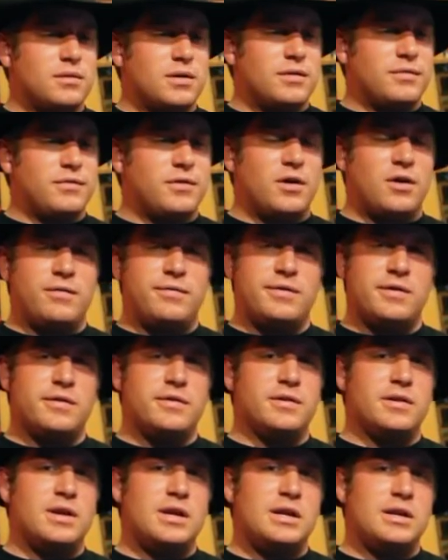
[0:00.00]
if y'all feel
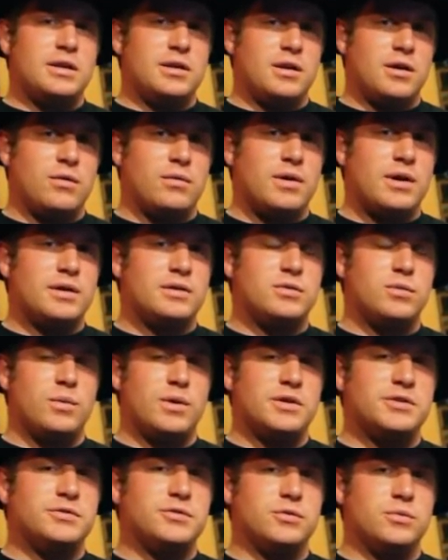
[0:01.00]
the need to donate to
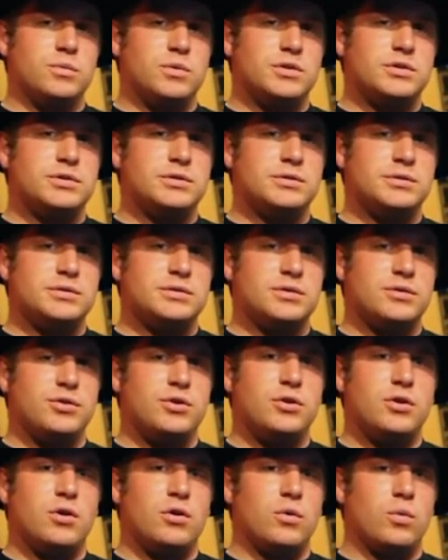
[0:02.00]
Western Wishes, you
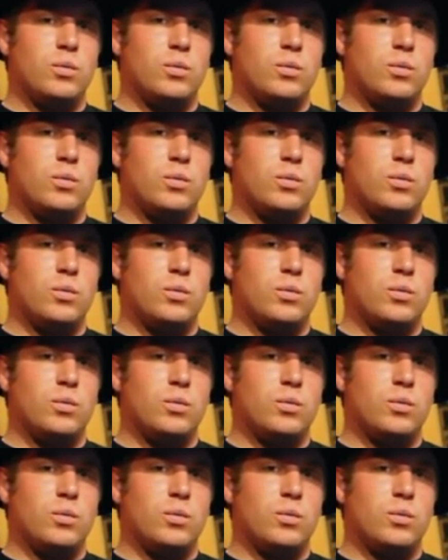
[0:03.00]
can go to